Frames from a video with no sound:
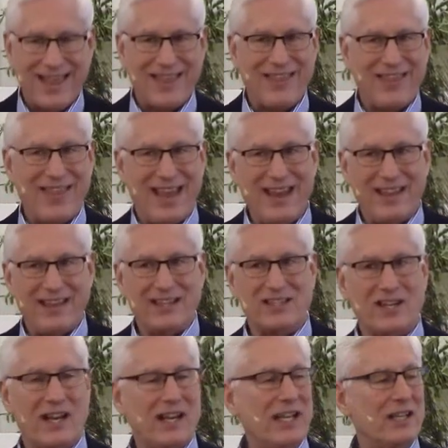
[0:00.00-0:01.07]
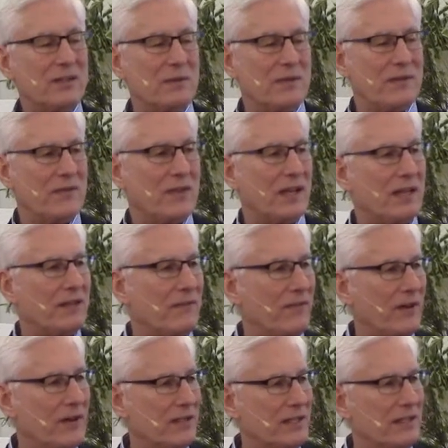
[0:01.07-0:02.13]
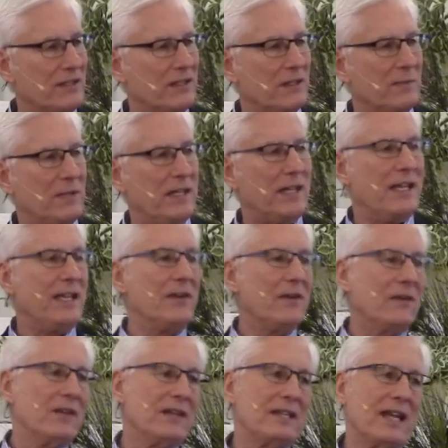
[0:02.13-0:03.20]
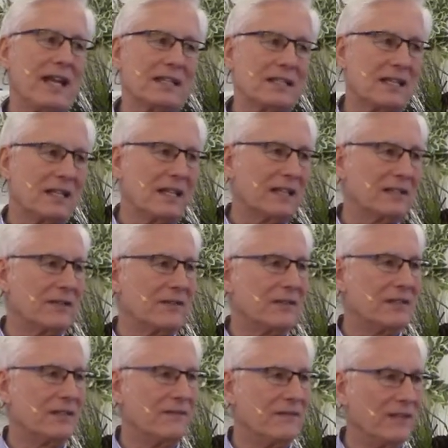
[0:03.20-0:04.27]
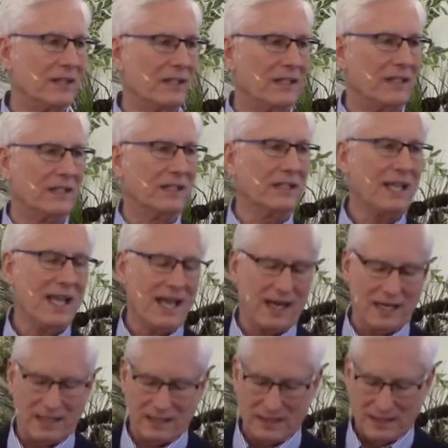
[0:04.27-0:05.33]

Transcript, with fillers: they, his audience would have thought the Pharisee is going to be the hero, the tax collector is the villain. Look at it.